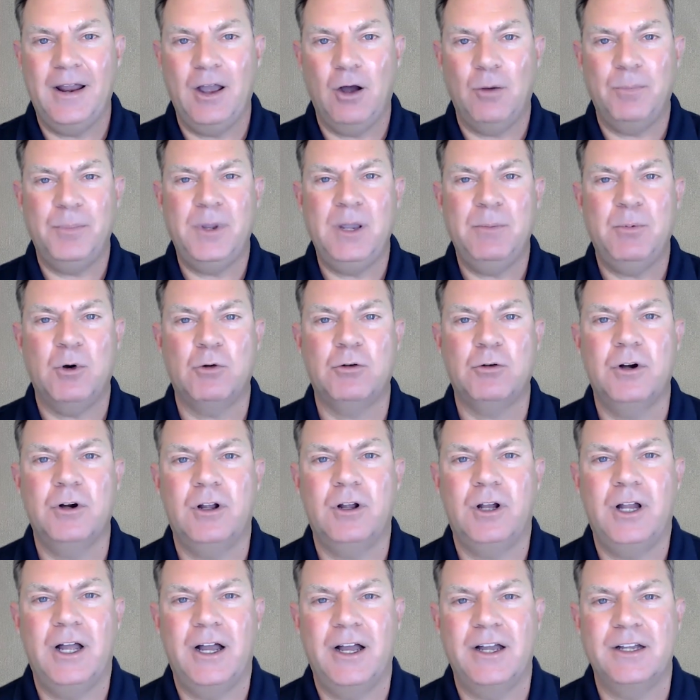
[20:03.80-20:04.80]
and help people
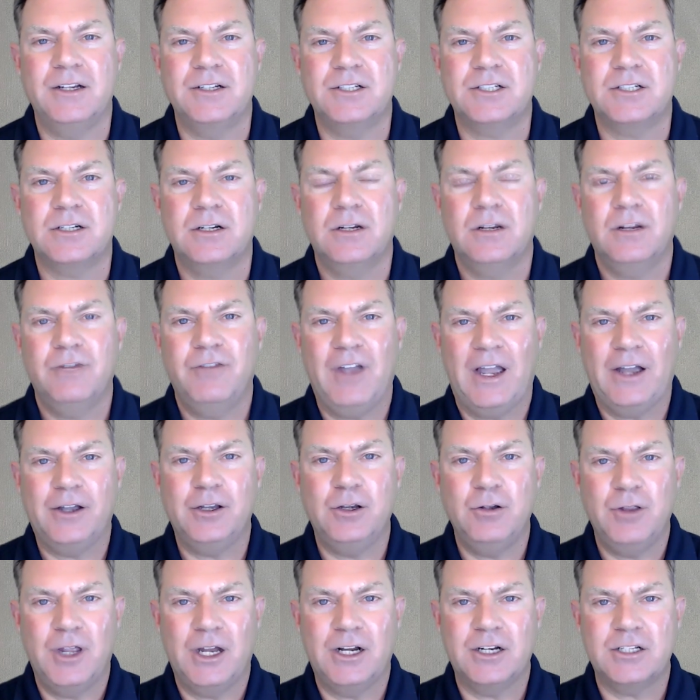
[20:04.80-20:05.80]
realize the
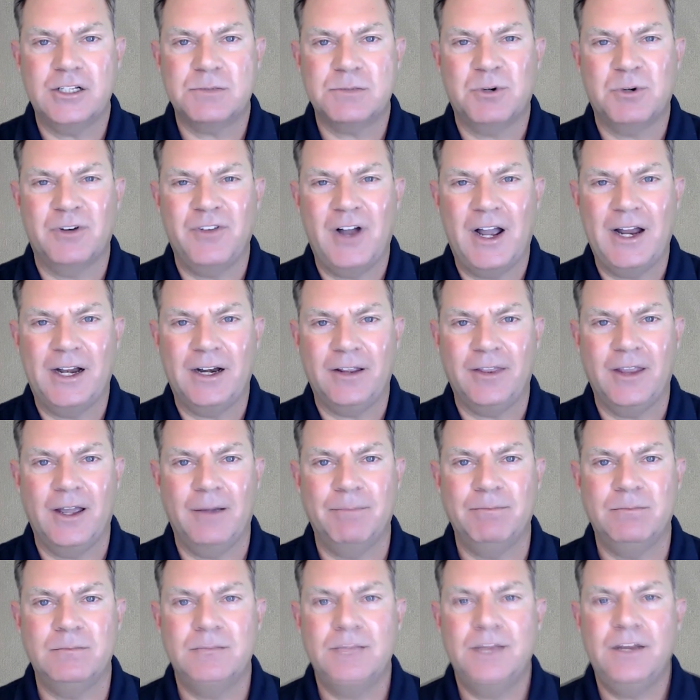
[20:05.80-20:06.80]
value that it's providing
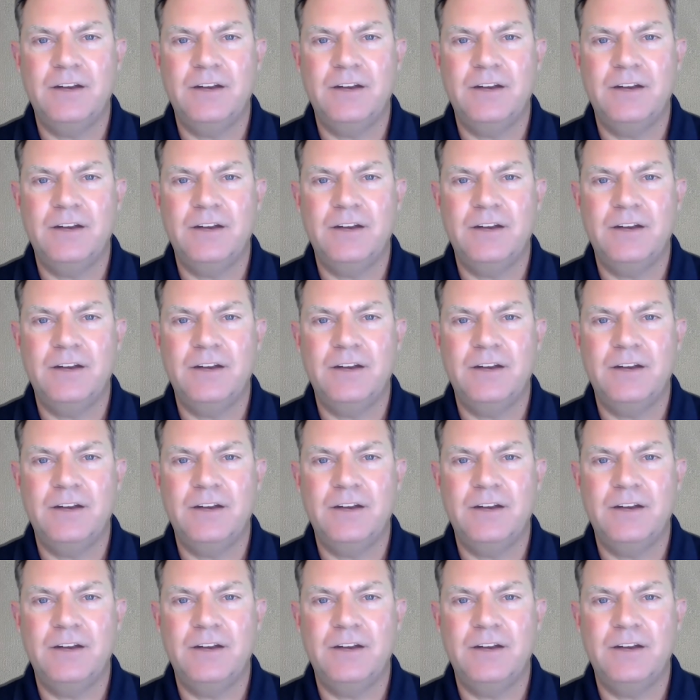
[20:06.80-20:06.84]
them.